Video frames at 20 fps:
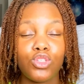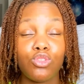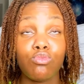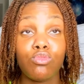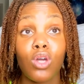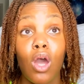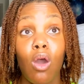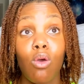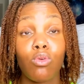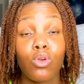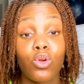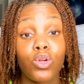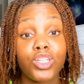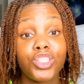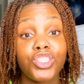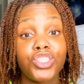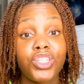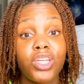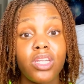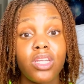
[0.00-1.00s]
You don't or
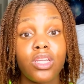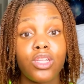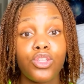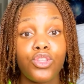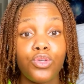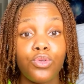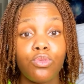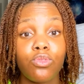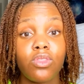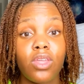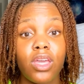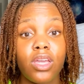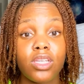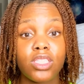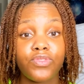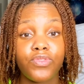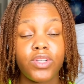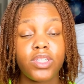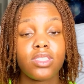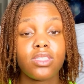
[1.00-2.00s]
shouldn't do
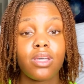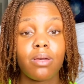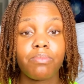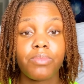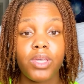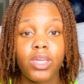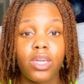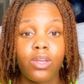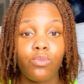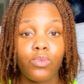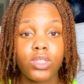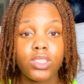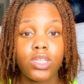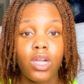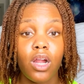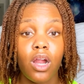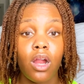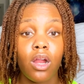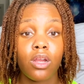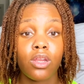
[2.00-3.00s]
things for something in
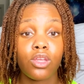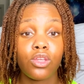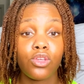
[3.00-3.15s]
return.